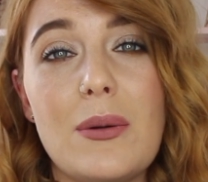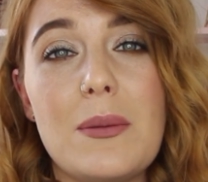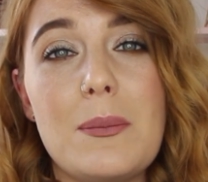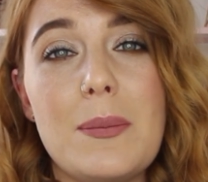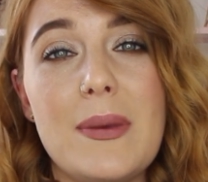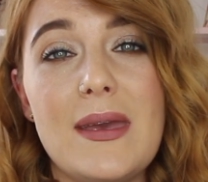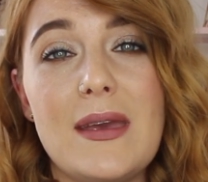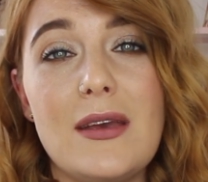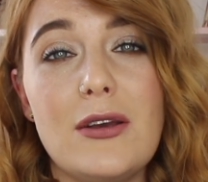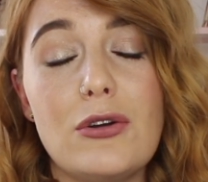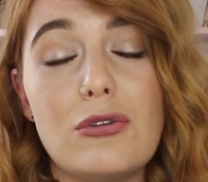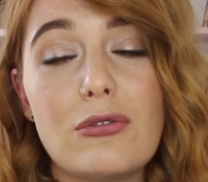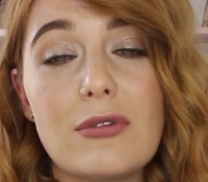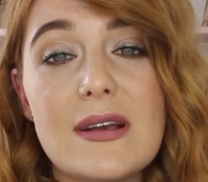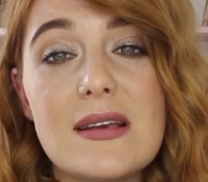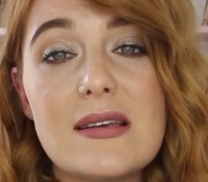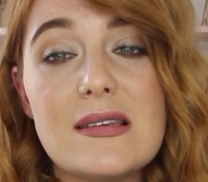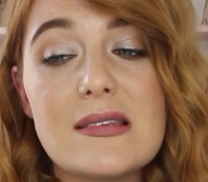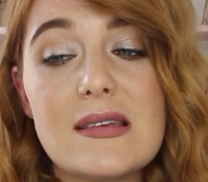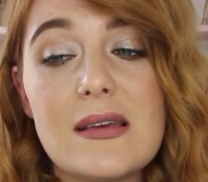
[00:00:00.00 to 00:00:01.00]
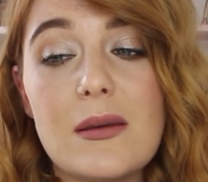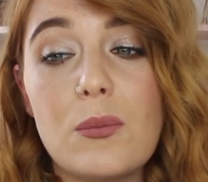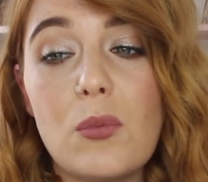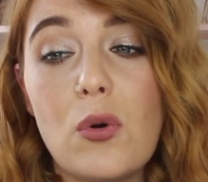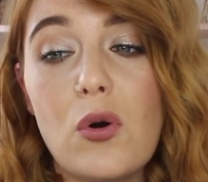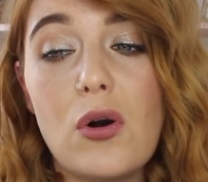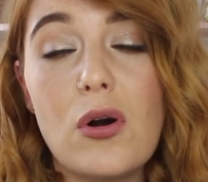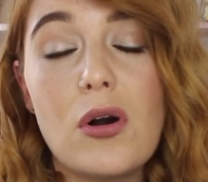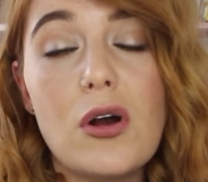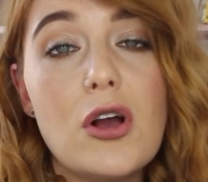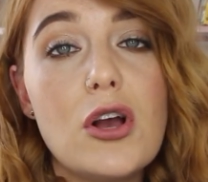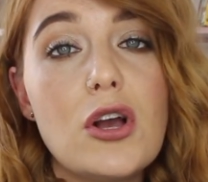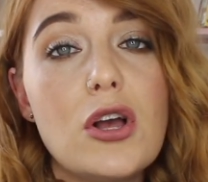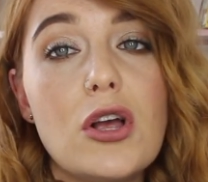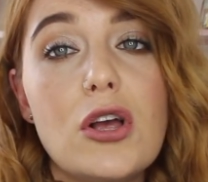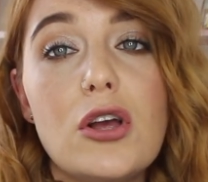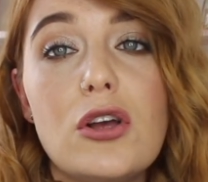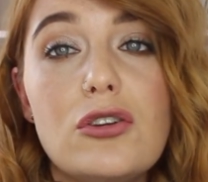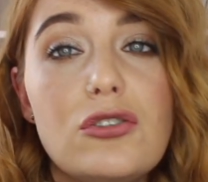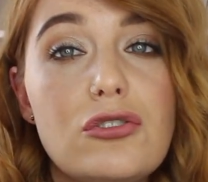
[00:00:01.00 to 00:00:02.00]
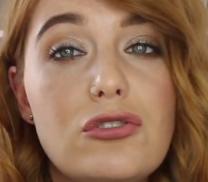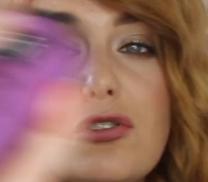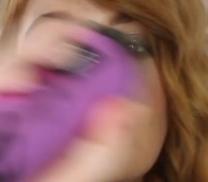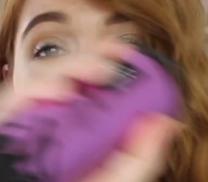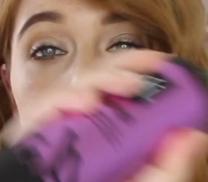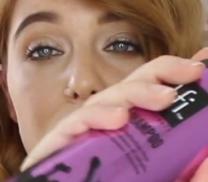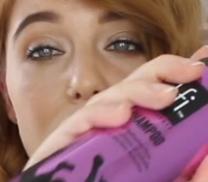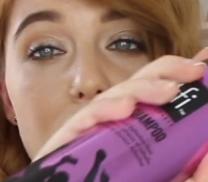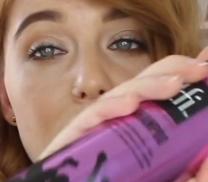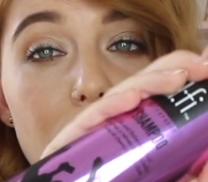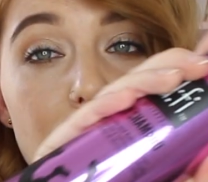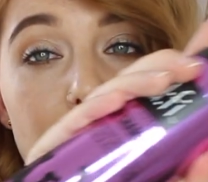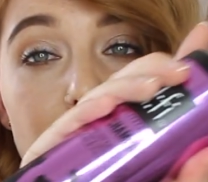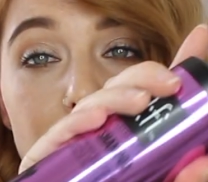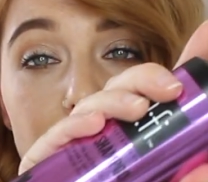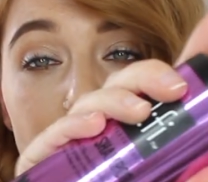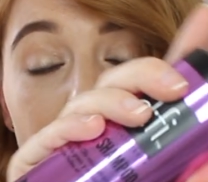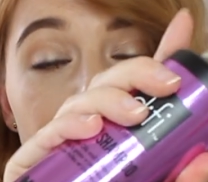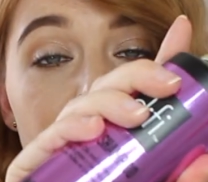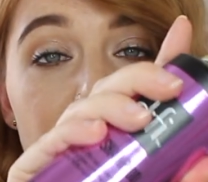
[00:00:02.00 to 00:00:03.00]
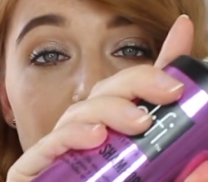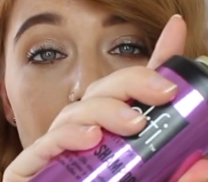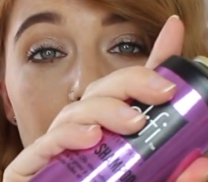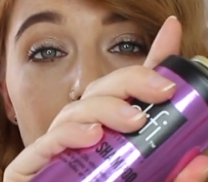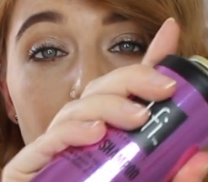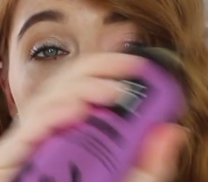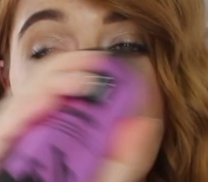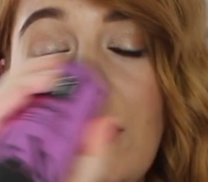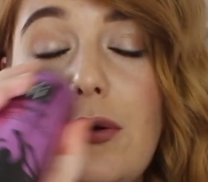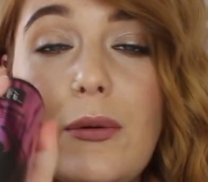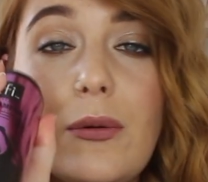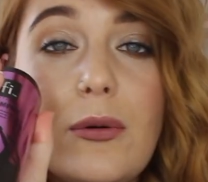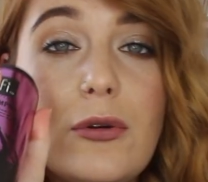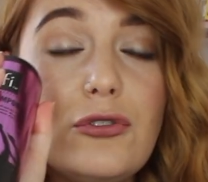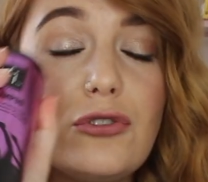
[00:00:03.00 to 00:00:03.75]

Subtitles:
it being greasy and what, just dry shampoo.